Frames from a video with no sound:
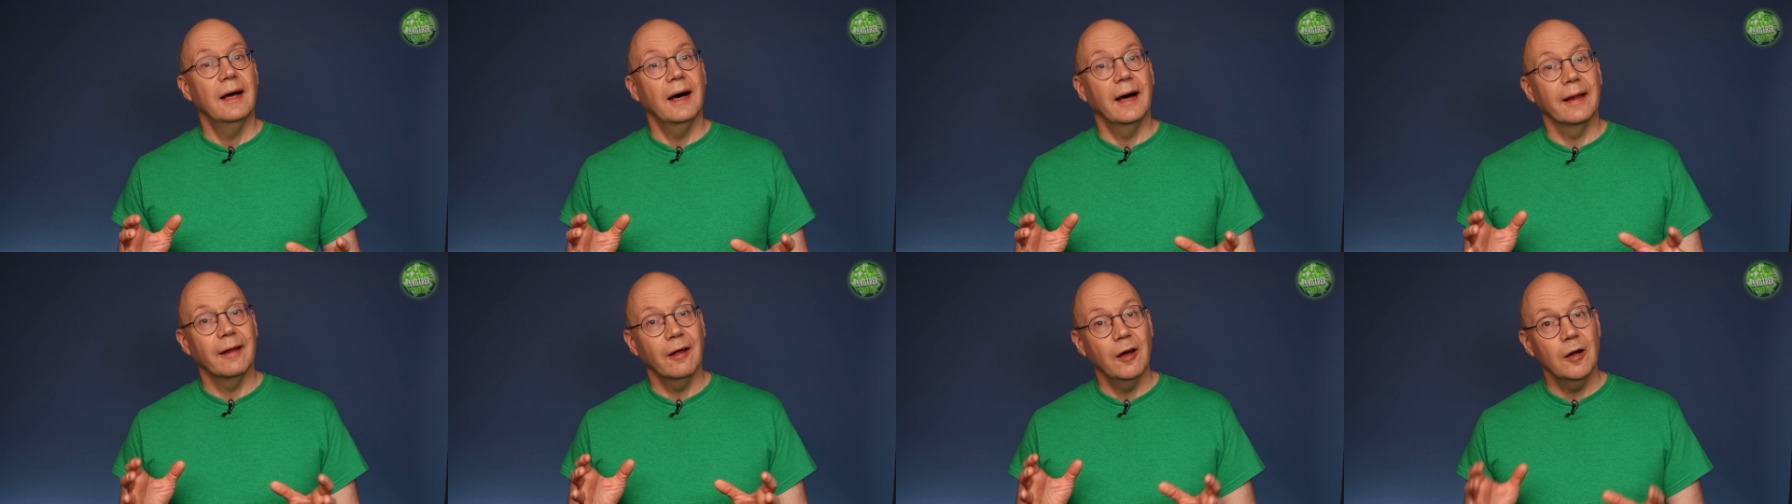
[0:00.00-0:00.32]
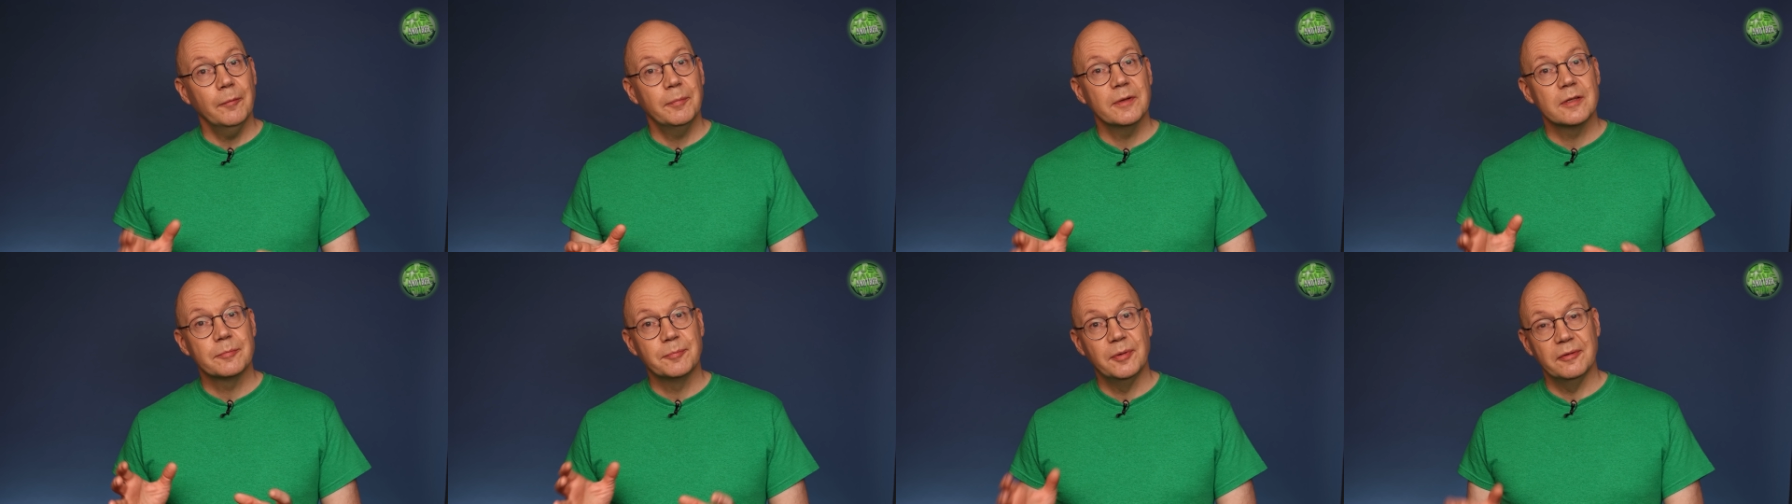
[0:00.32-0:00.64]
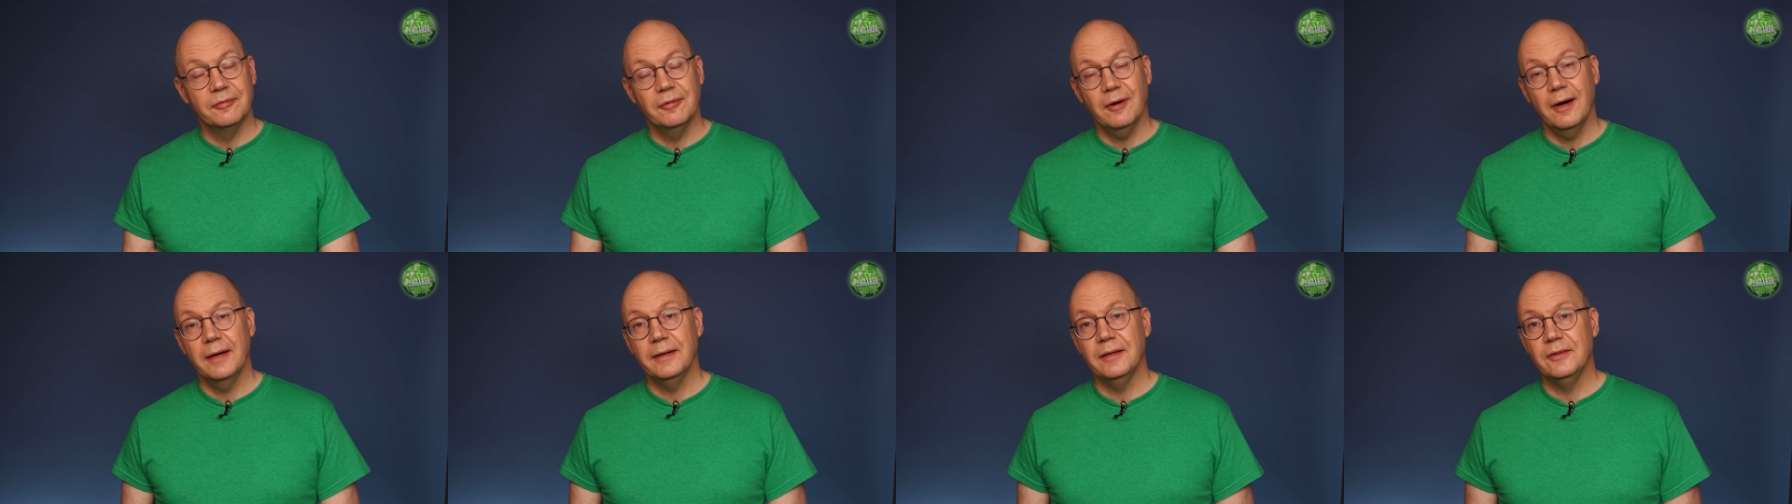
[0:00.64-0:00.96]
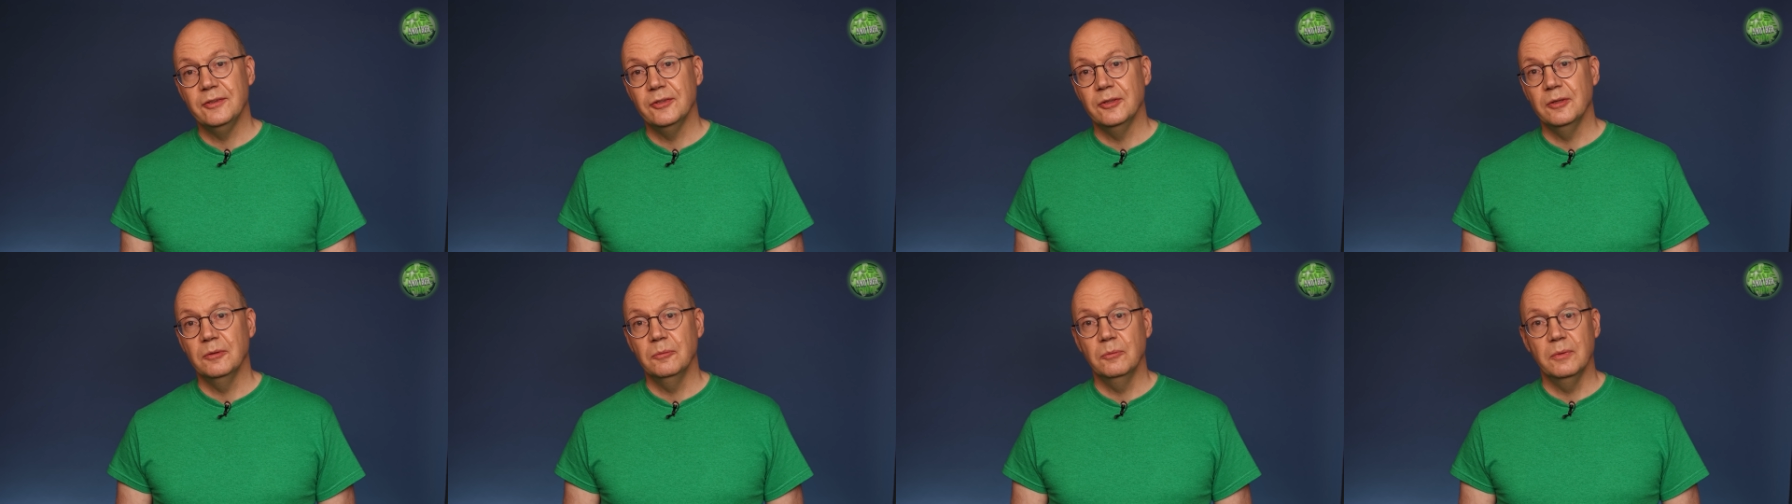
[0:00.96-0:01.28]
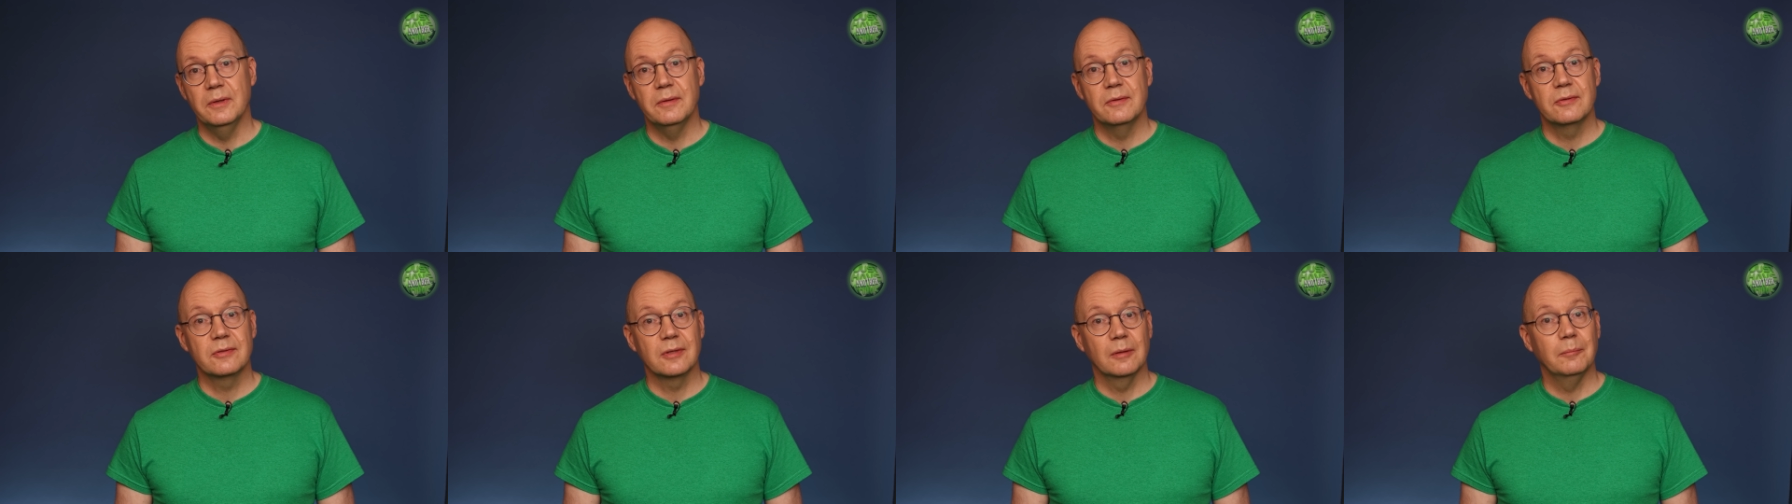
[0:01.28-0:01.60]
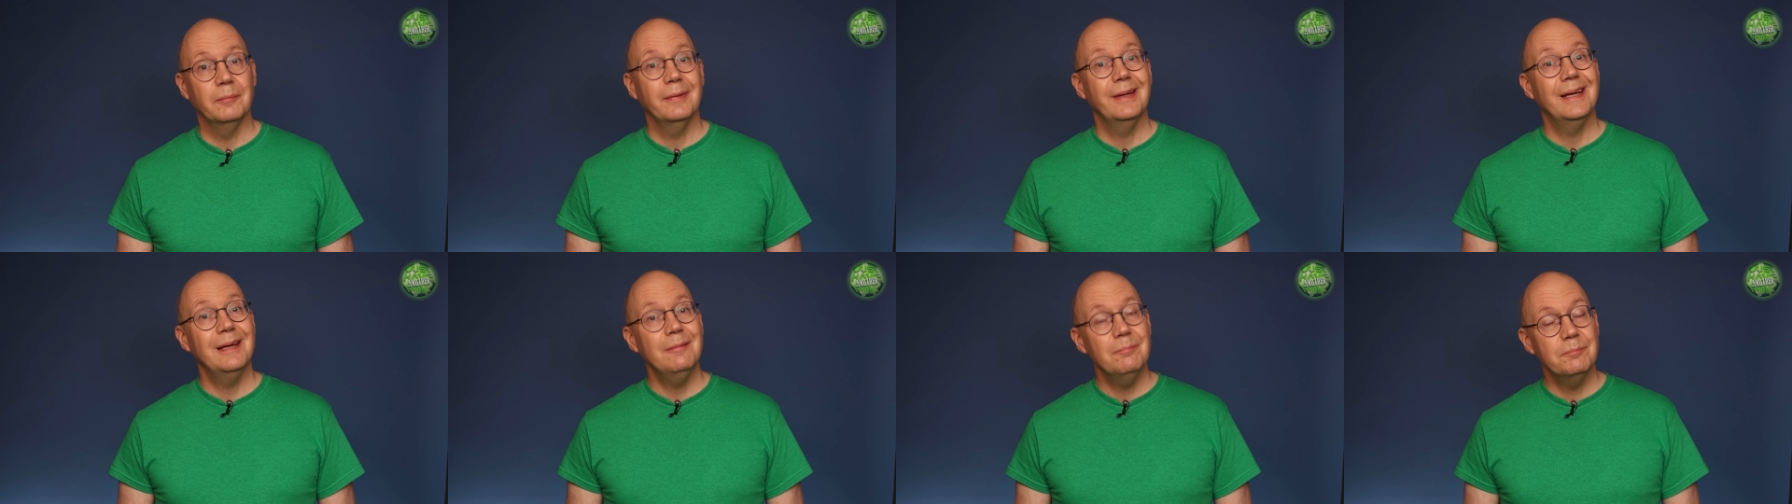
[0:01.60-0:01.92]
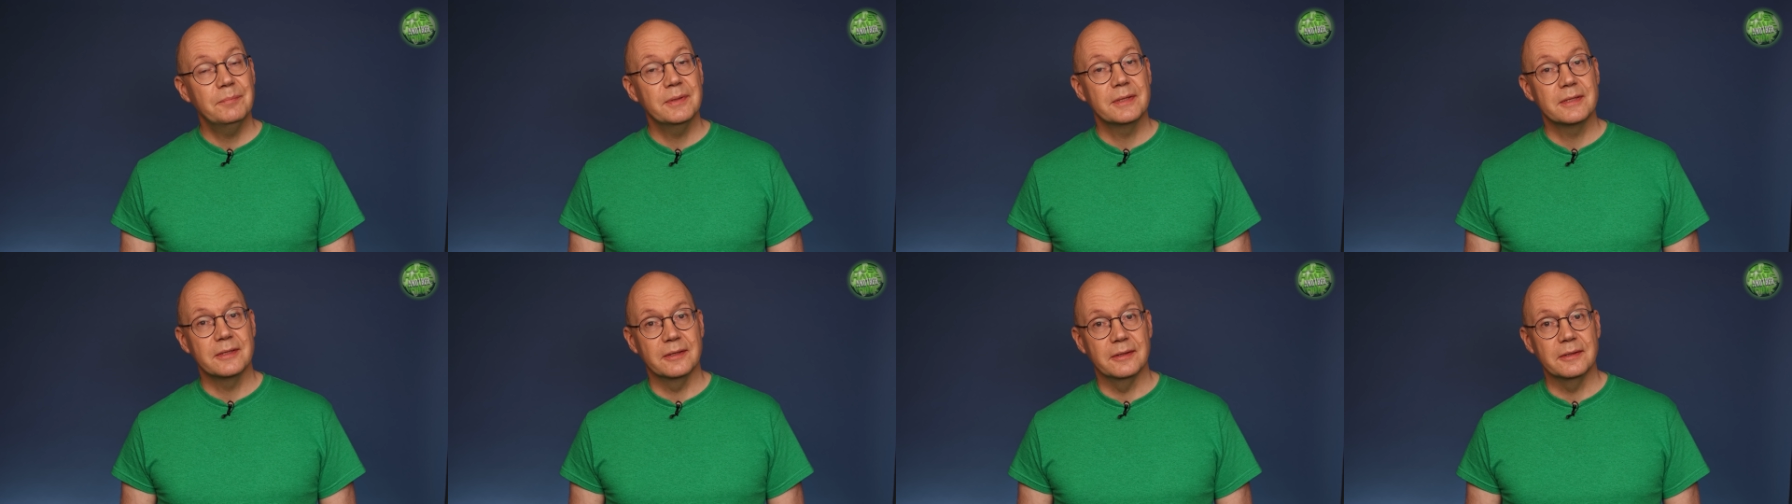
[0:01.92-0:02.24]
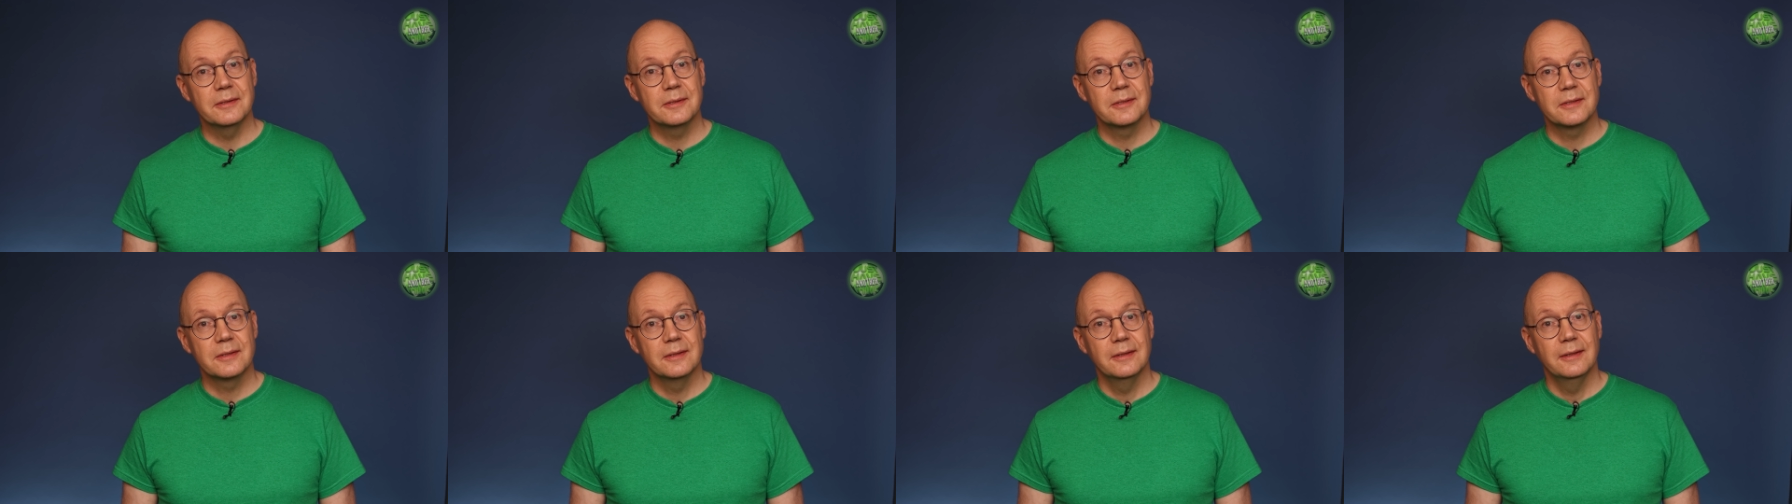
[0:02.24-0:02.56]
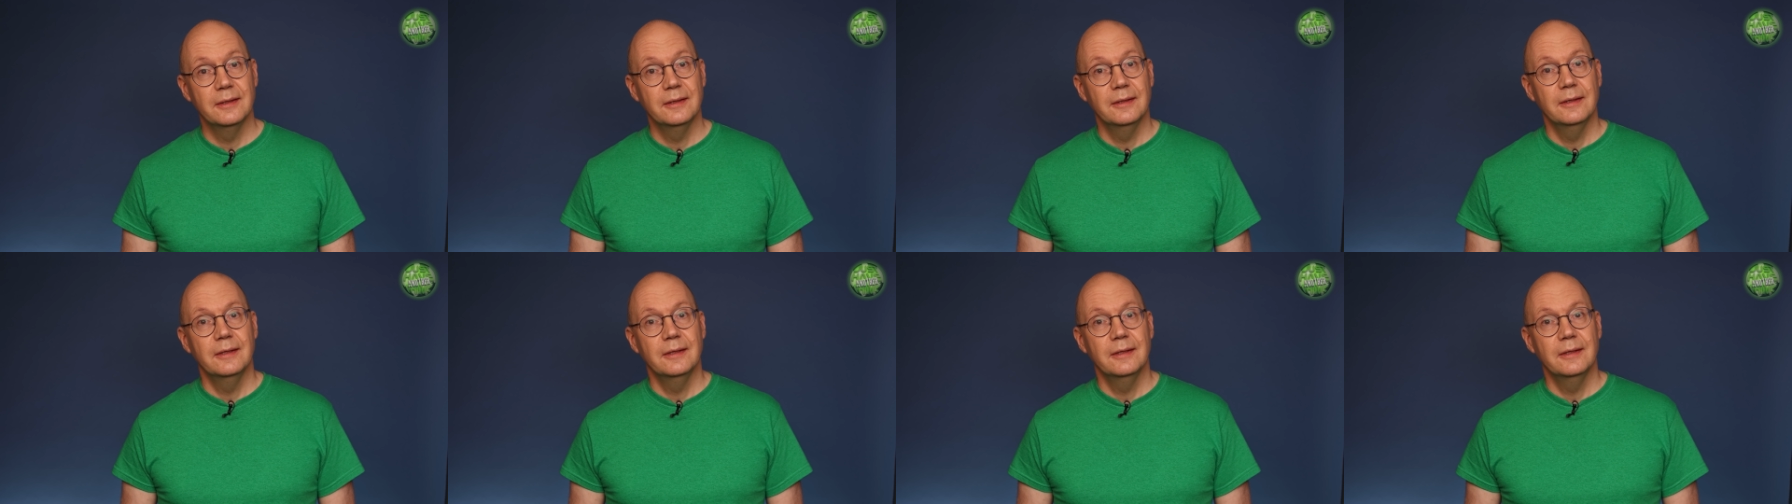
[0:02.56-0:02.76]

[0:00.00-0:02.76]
and I hope it's provided you with some impetus